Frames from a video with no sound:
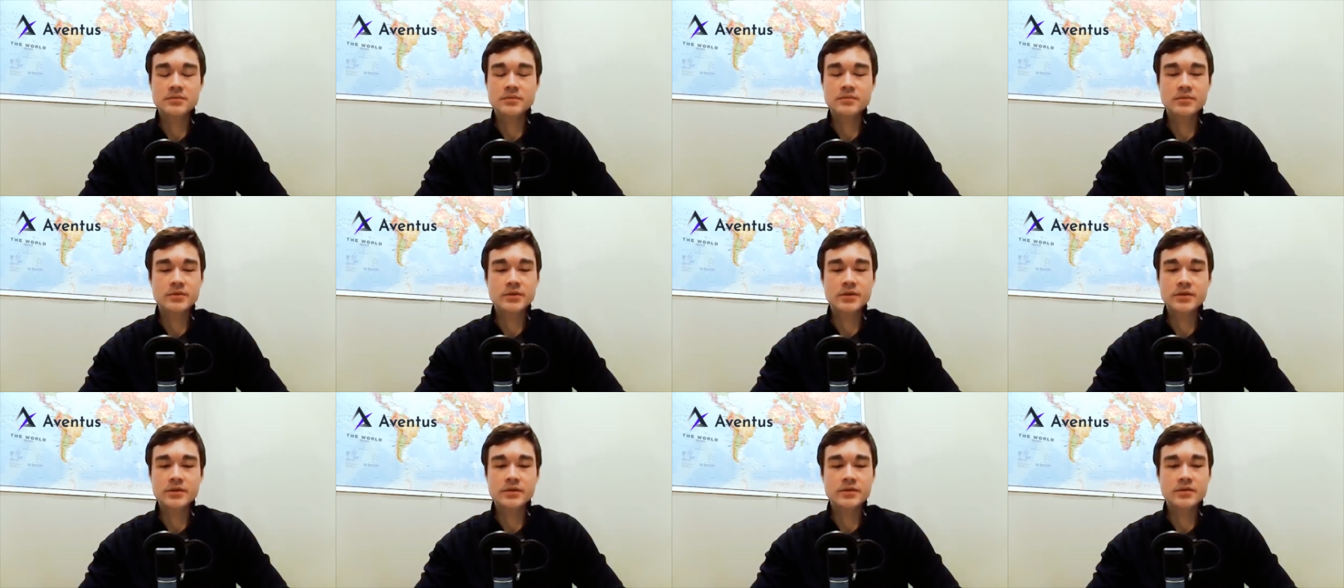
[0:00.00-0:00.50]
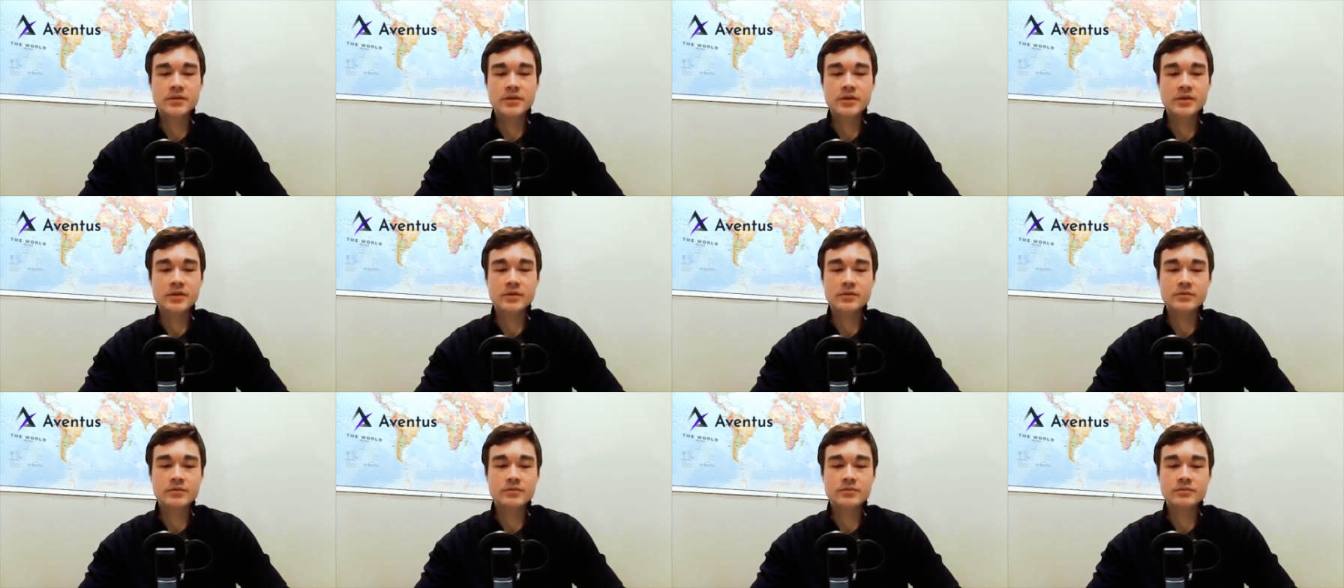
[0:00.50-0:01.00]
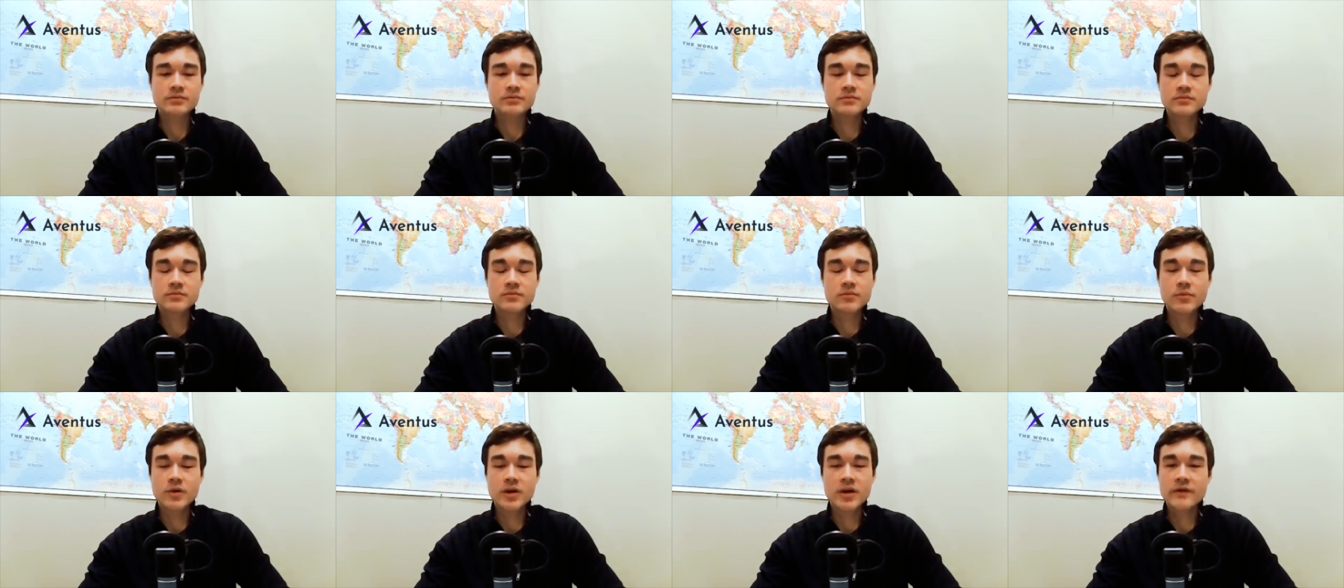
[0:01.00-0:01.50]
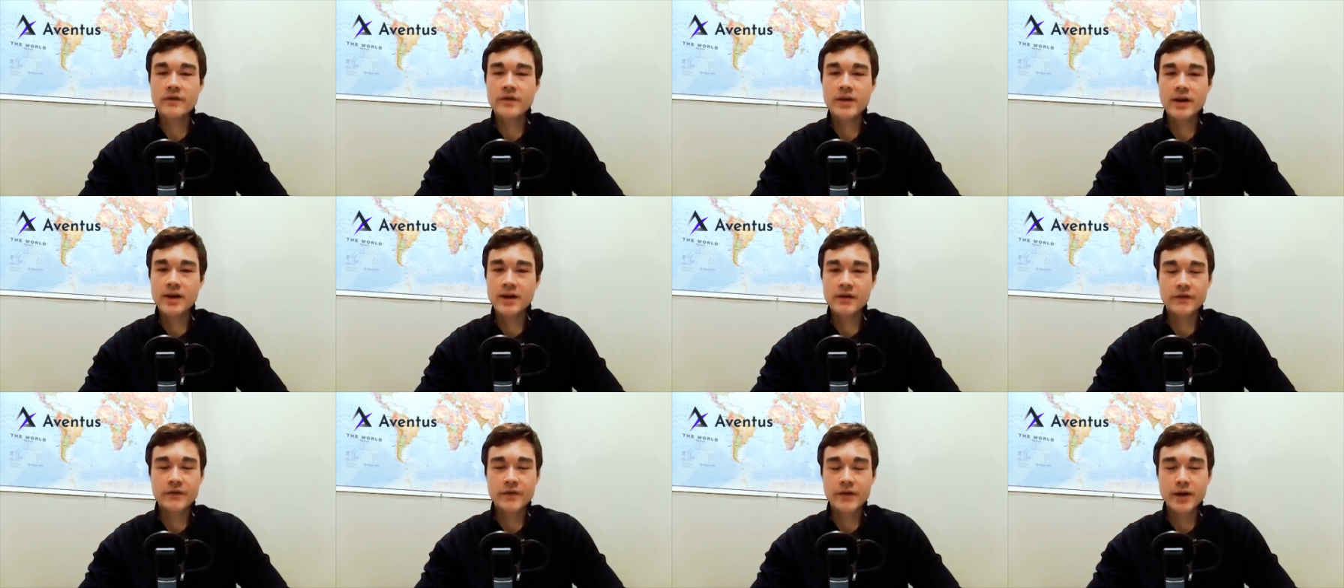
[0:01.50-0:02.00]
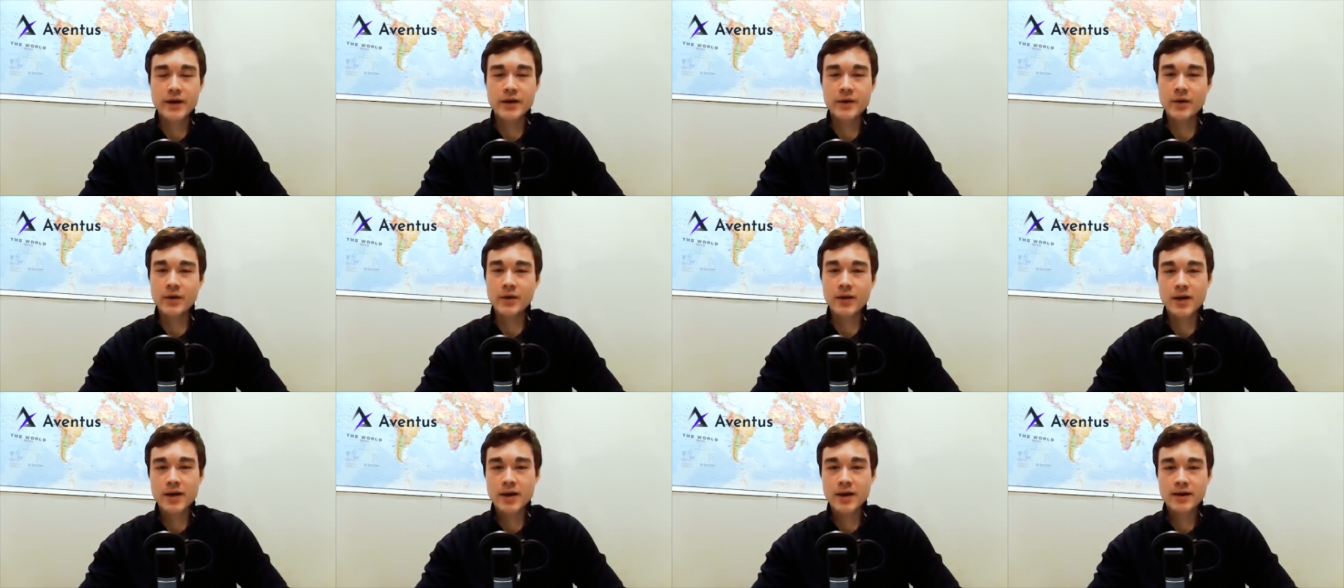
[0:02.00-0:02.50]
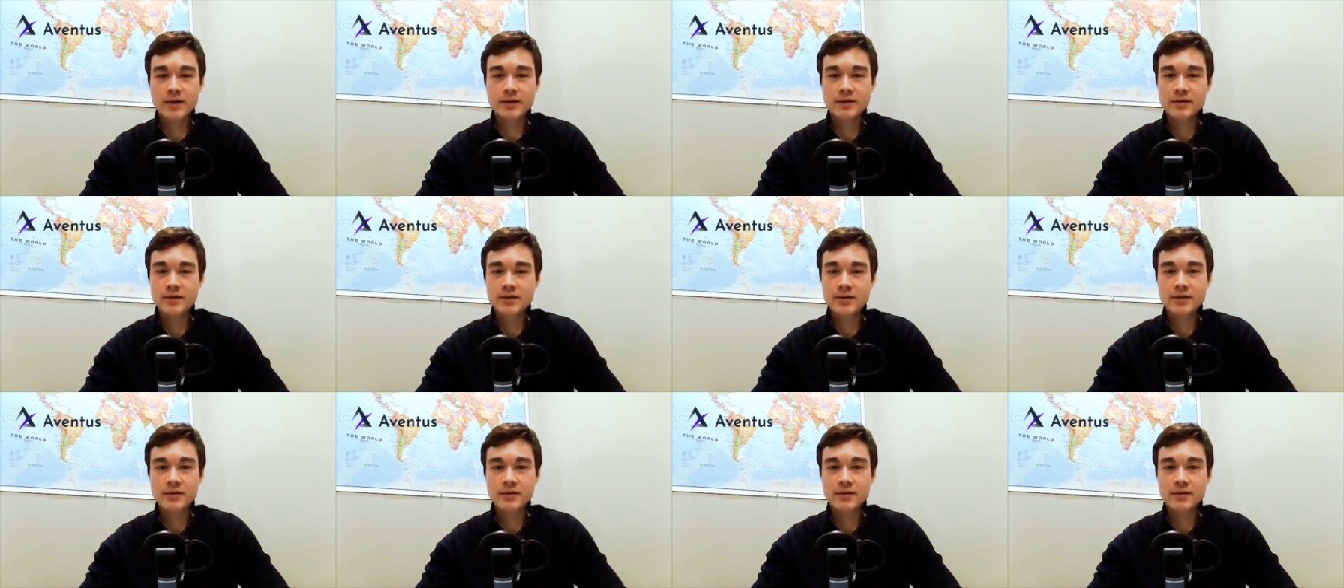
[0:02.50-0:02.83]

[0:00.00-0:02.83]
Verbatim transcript: uh, you know, whatever I can find online.